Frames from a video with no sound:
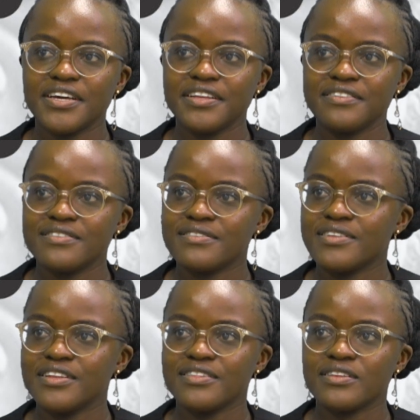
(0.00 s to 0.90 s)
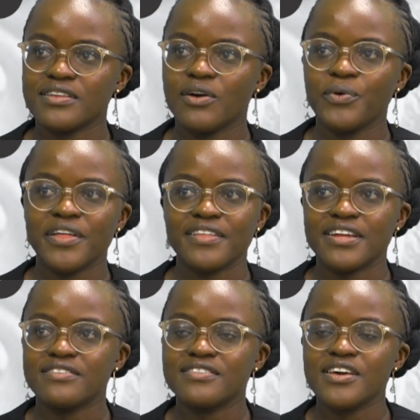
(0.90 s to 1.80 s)
in a way
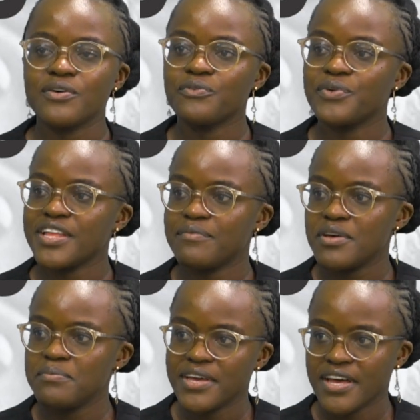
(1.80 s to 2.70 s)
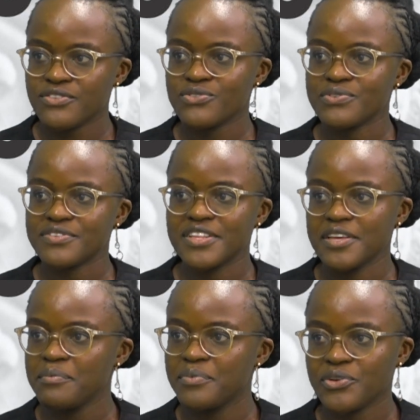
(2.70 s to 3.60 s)
that when a baby has to
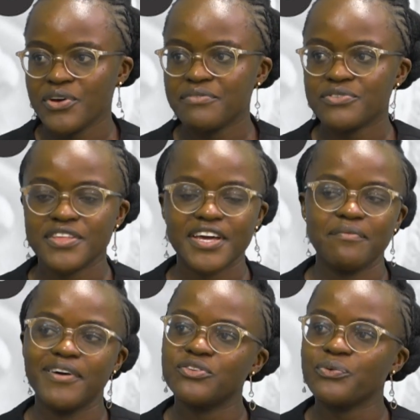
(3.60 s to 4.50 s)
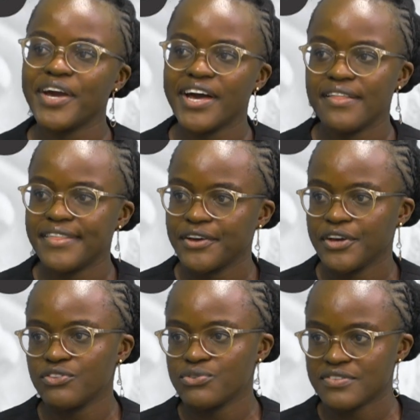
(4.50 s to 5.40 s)
sleep, you have to think about where are they
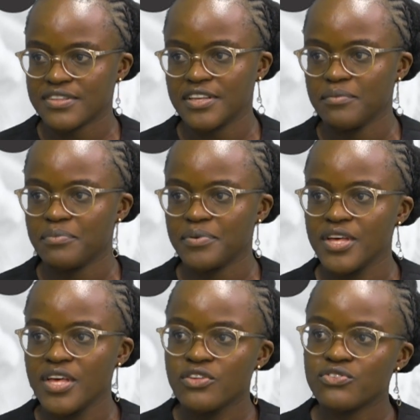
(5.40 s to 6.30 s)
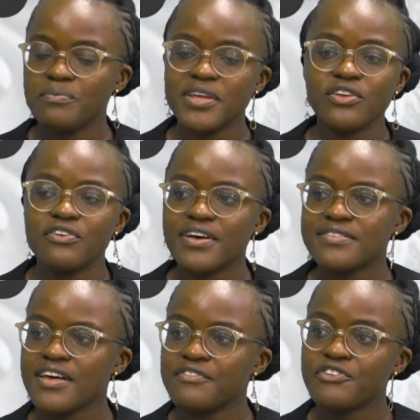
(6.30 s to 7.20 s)
going to sleep. So many of
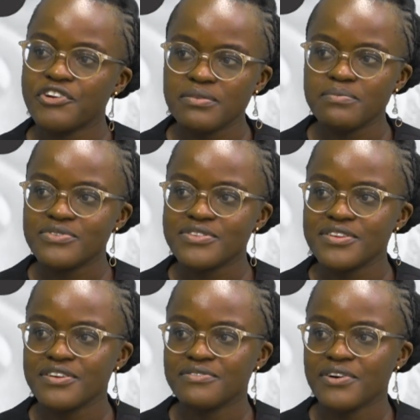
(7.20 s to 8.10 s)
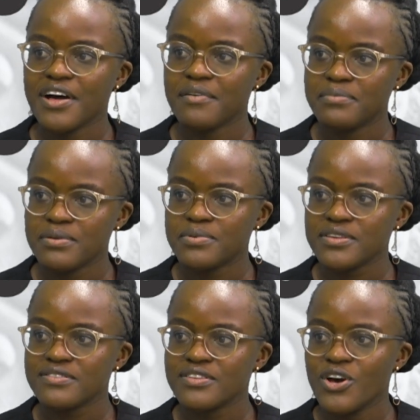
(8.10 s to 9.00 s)
us have cribs for our
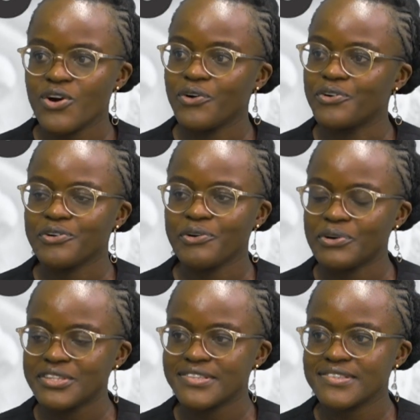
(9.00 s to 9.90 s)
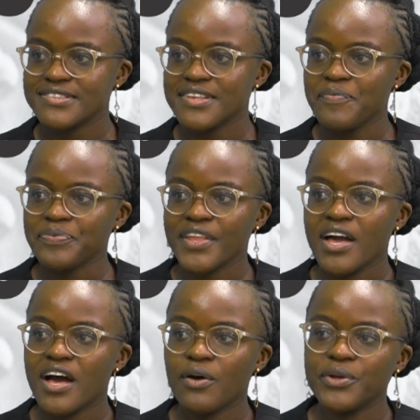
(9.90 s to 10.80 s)
babies or cots.
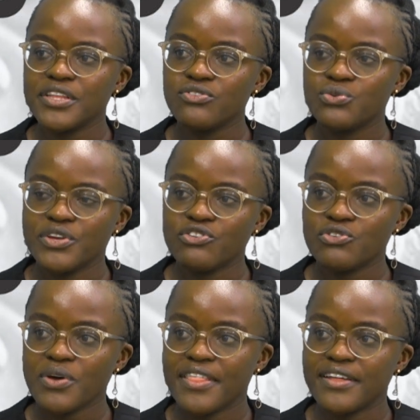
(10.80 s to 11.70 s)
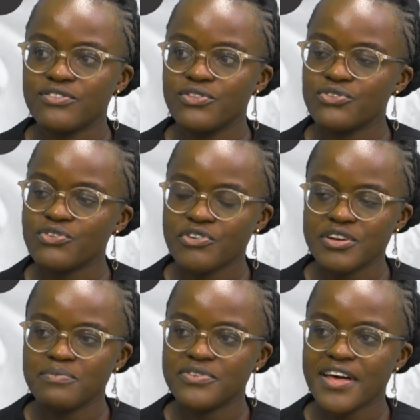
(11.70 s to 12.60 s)
We need to ensure that those
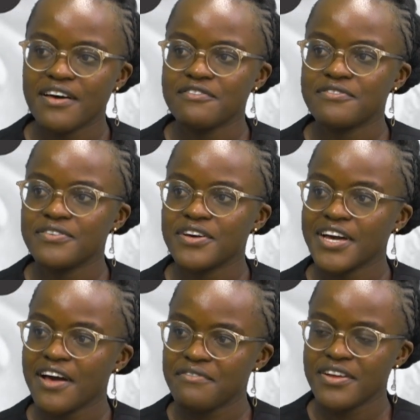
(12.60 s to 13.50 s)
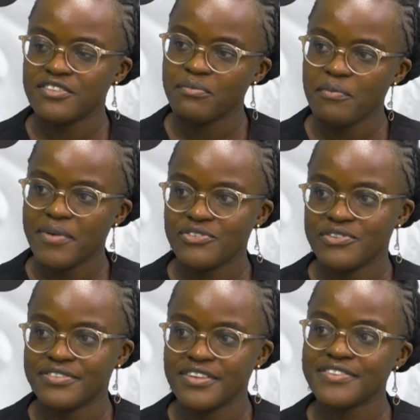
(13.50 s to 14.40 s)
cribs have comfortable
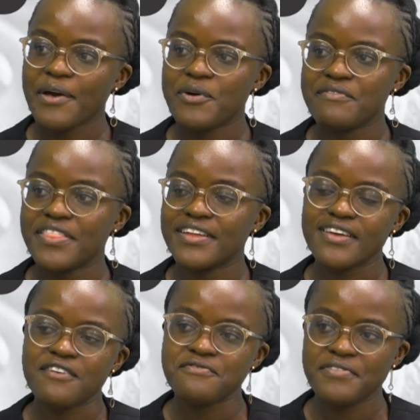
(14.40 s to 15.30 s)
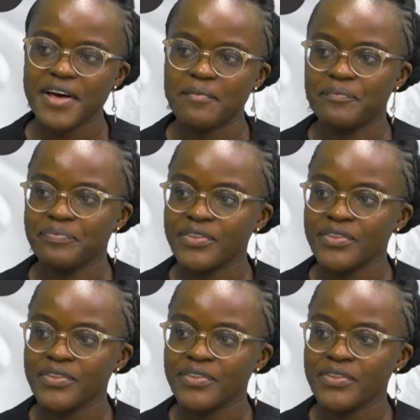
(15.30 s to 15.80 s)
mattresses, however, that are firm.